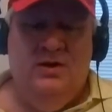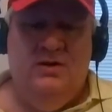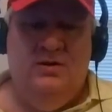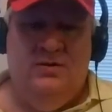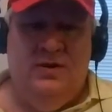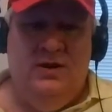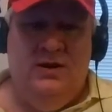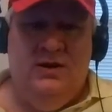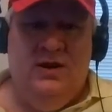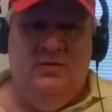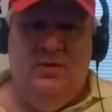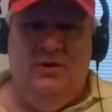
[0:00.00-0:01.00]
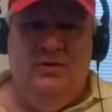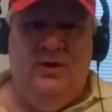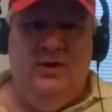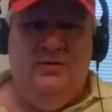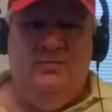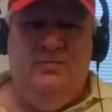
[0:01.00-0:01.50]
they didn't have
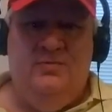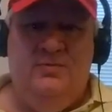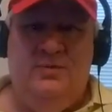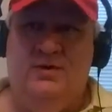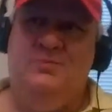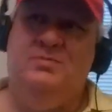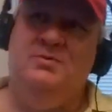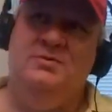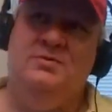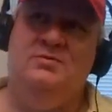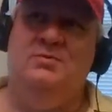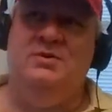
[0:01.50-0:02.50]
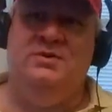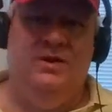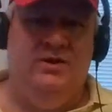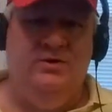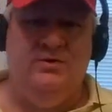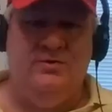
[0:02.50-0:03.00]
internet. This was,
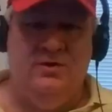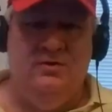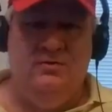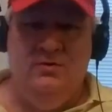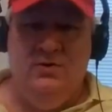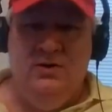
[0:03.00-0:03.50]
10 years ago?